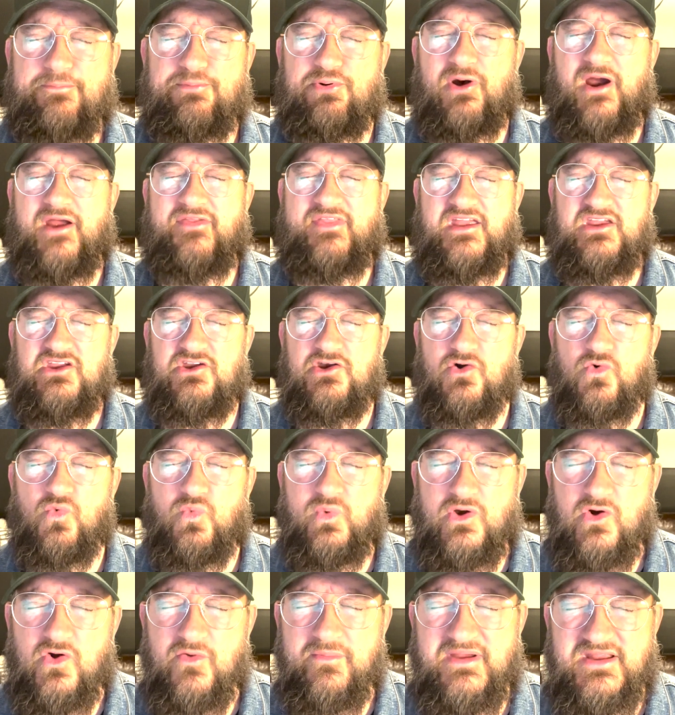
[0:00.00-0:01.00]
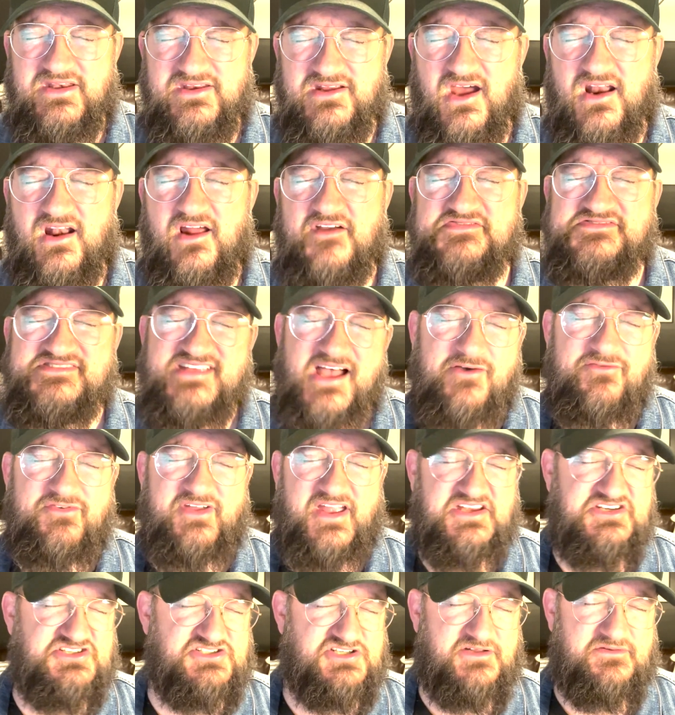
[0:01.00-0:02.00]
pray that your will be done of
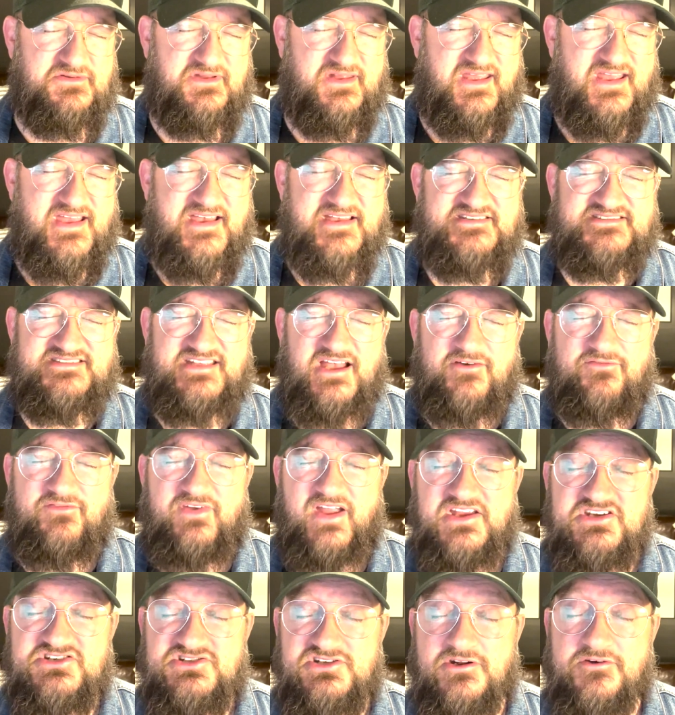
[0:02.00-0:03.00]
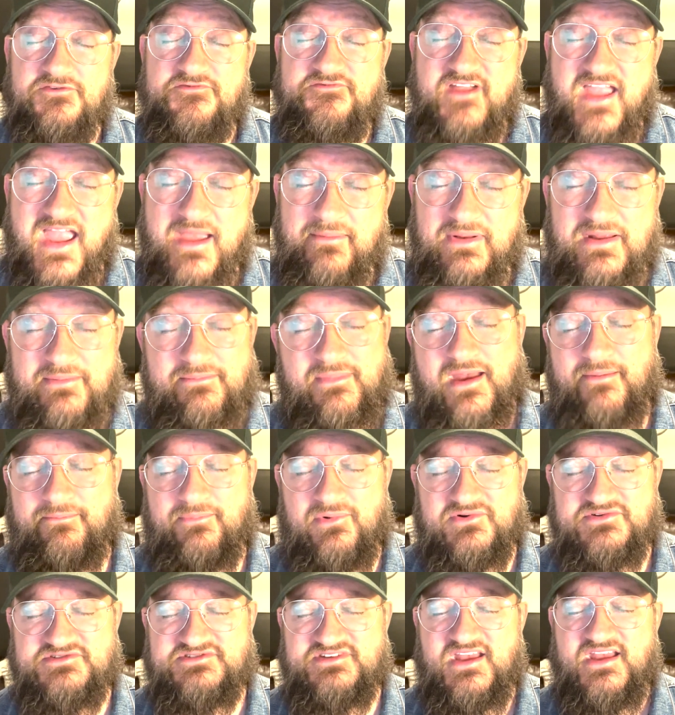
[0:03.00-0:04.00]
salvation, salvation of family
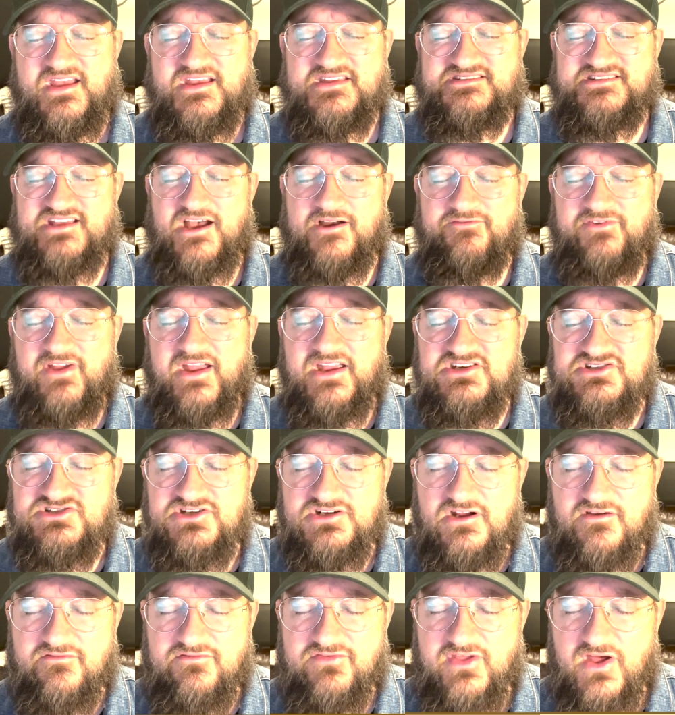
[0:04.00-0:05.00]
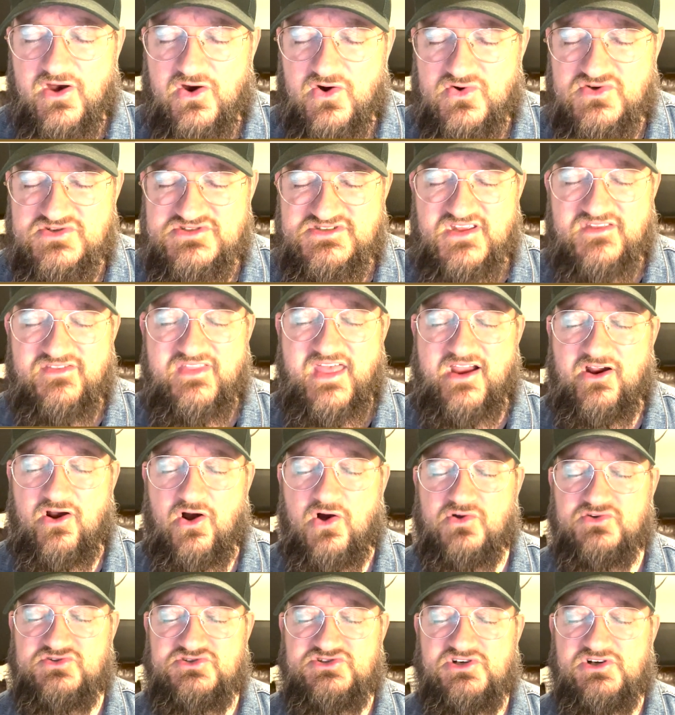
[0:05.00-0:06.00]
members, salvation of those that
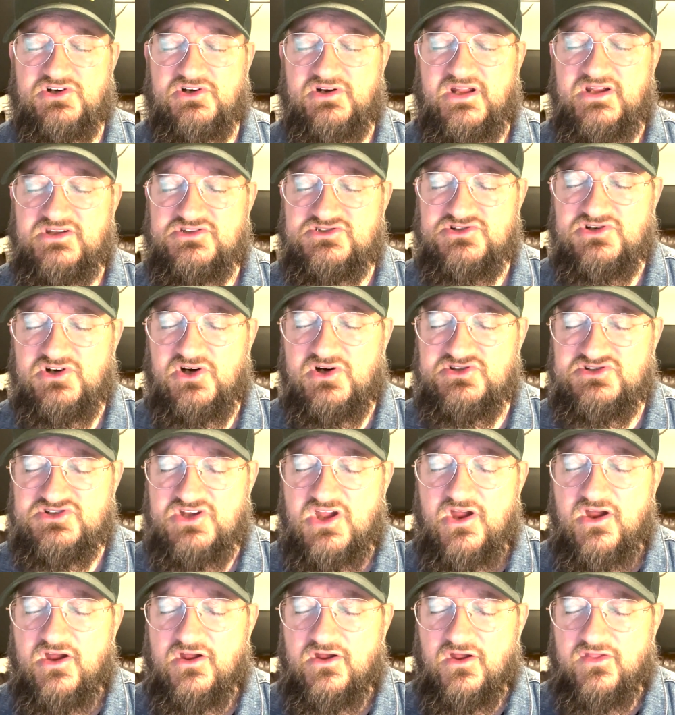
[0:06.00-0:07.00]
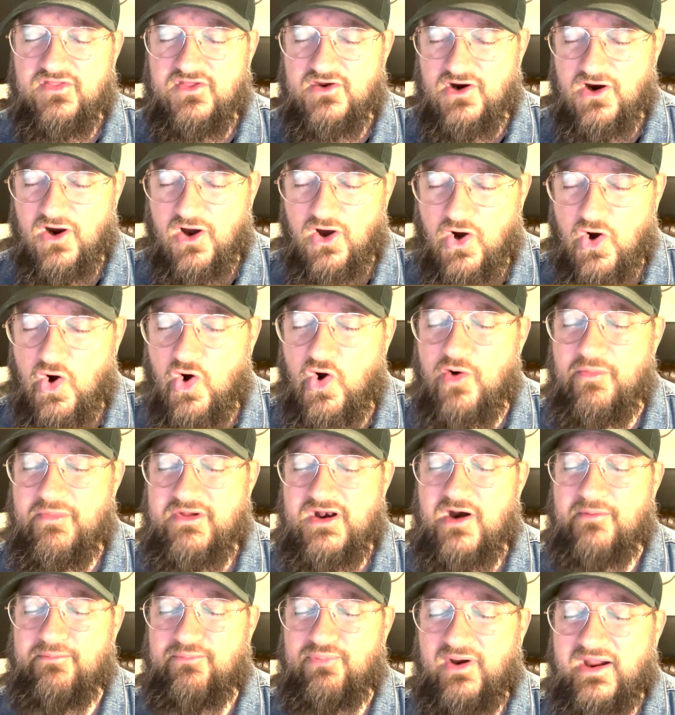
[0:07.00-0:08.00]
call Journey Church their home
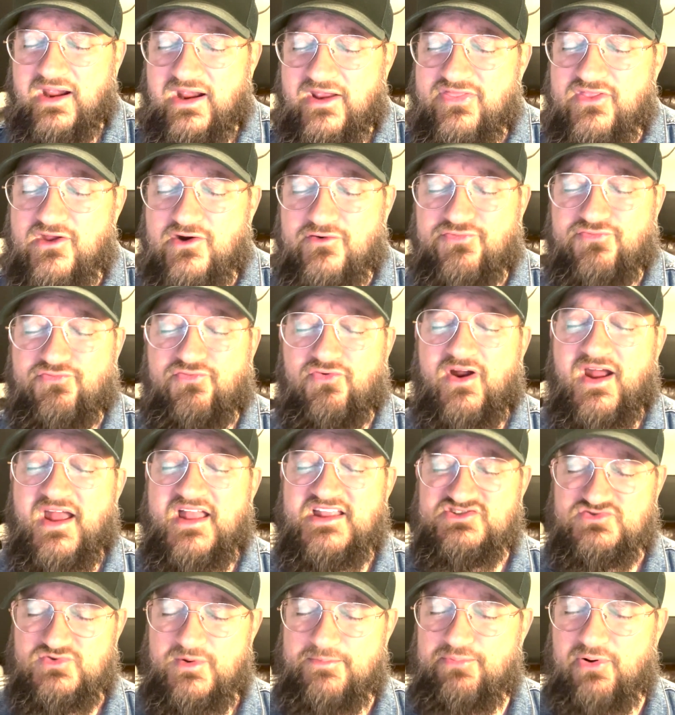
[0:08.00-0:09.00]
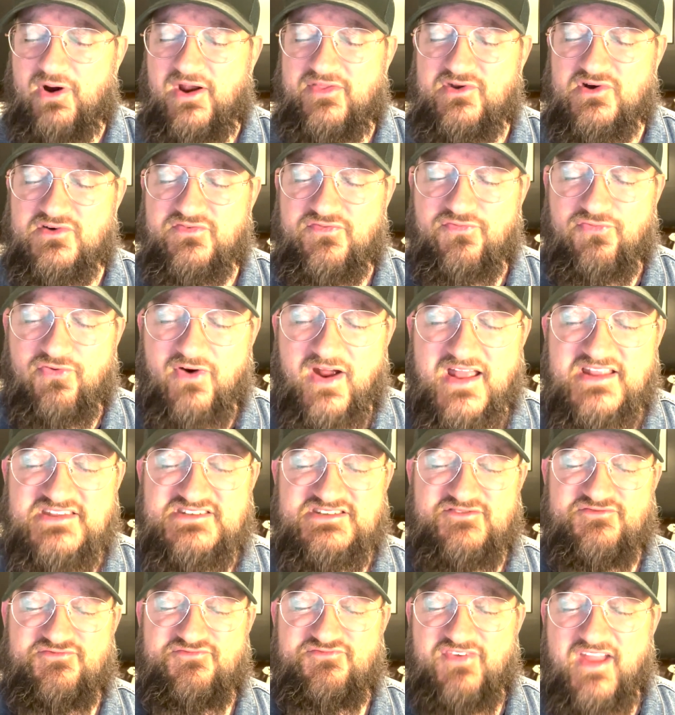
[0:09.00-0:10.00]
and are bringing their friends. We pray their friends
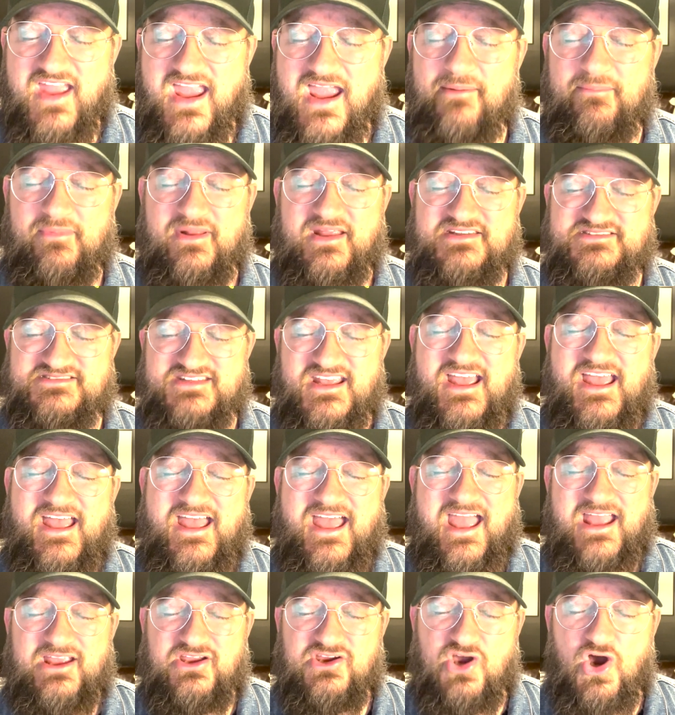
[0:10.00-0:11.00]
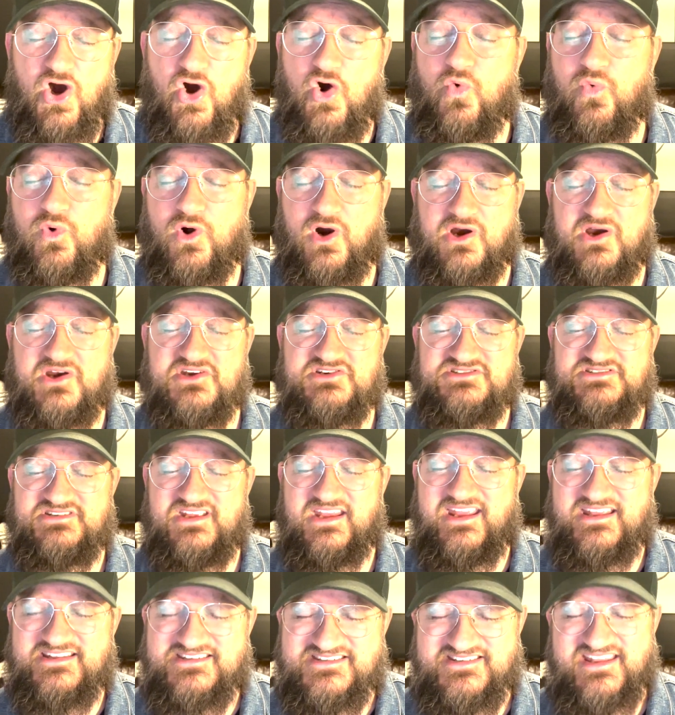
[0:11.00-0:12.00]
and families and co-workers to
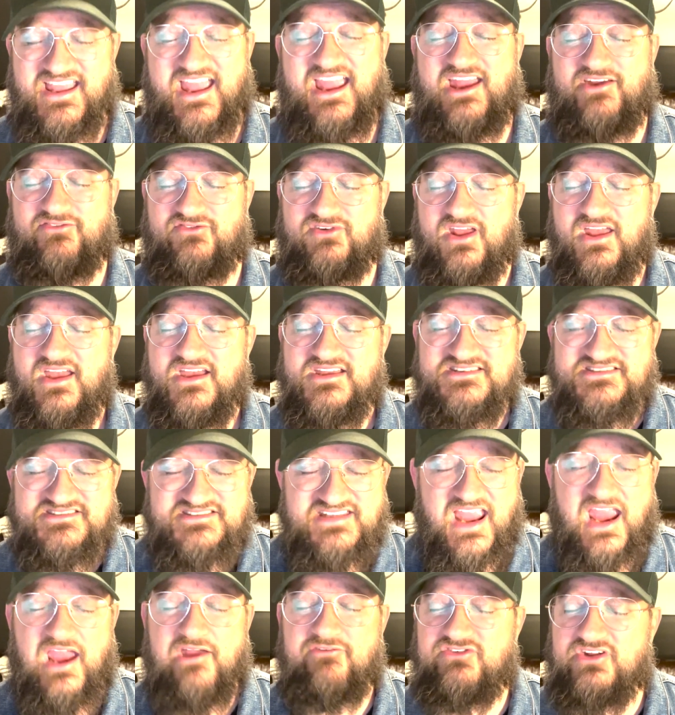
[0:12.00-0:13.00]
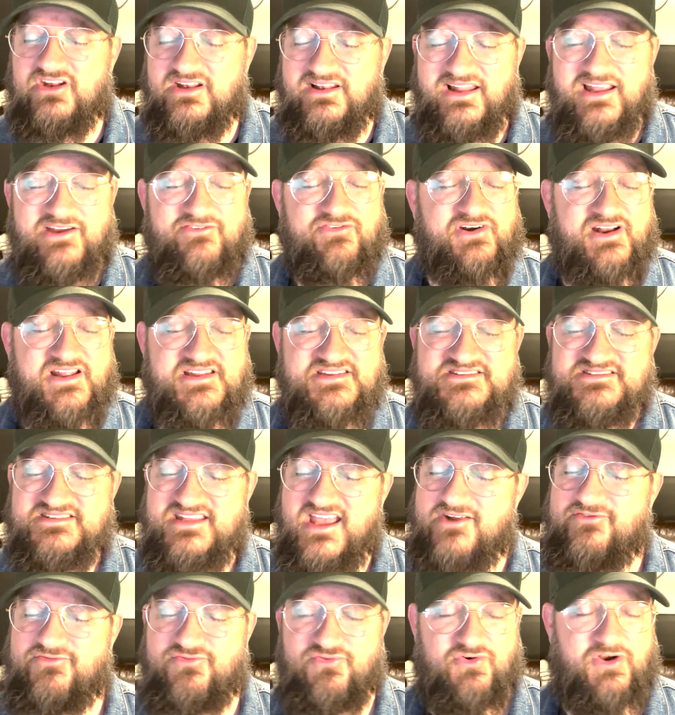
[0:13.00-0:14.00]
get saved, saved, delivered, and
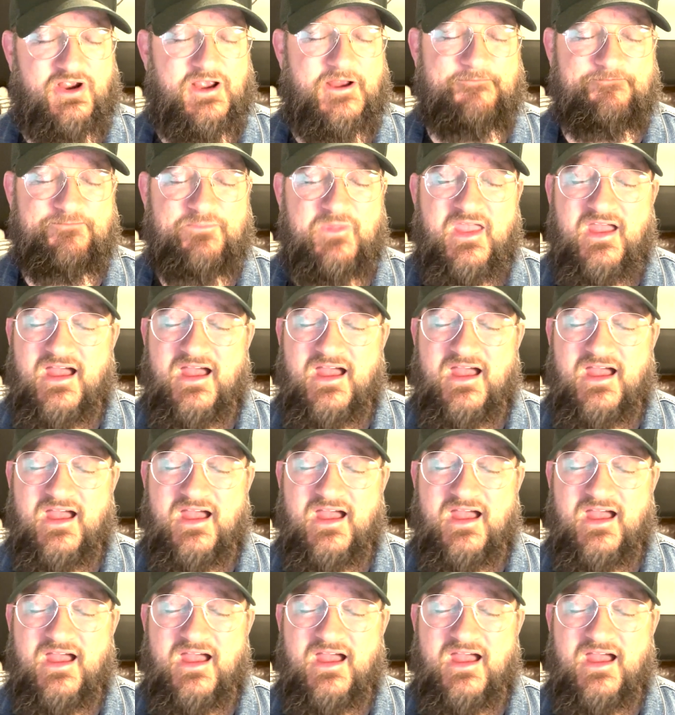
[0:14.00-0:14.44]
set free.